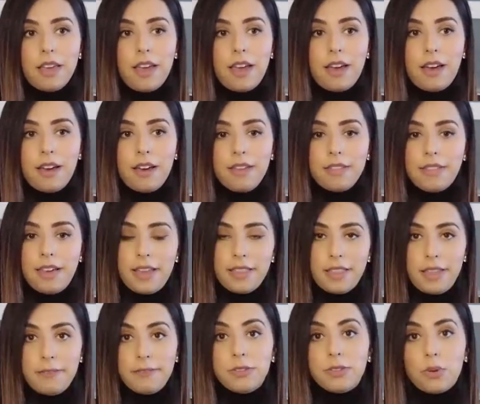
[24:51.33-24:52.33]
that
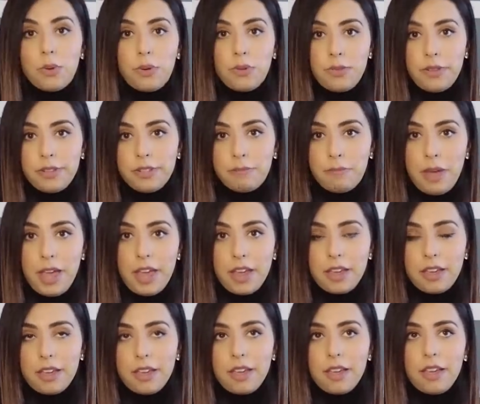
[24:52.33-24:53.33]
they've sold this
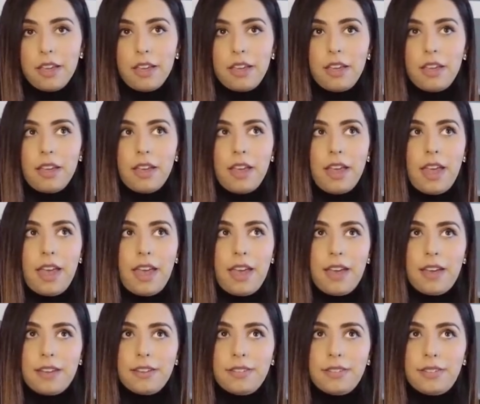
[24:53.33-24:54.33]
bag.
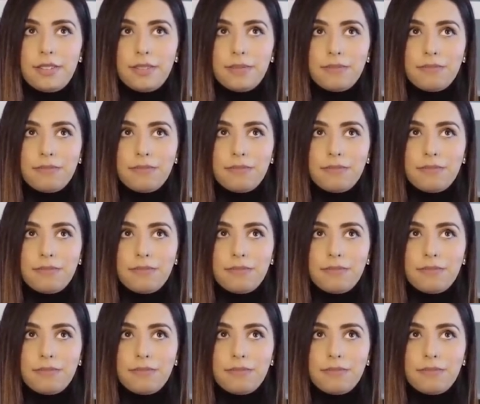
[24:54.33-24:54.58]
And,